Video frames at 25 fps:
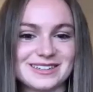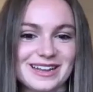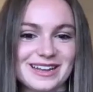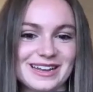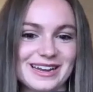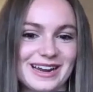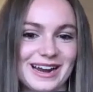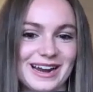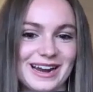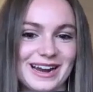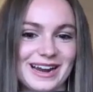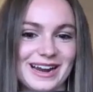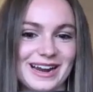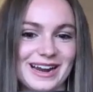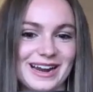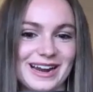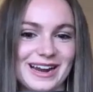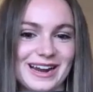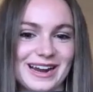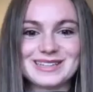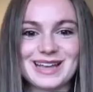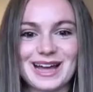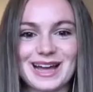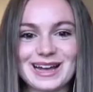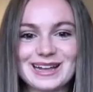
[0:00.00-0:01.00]
Like I knew
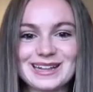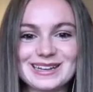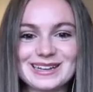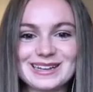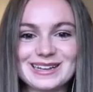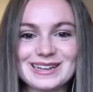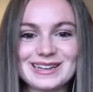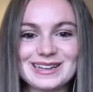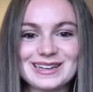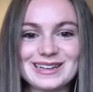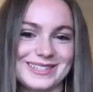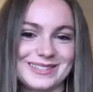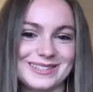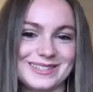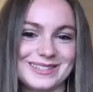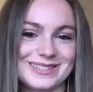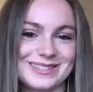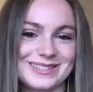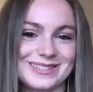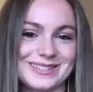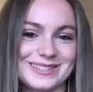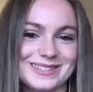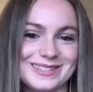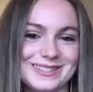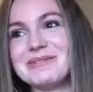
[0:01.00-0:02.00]
exactly there was this
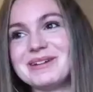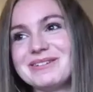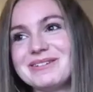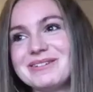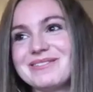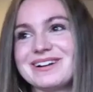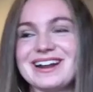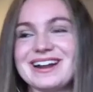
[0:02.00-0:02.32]
moment,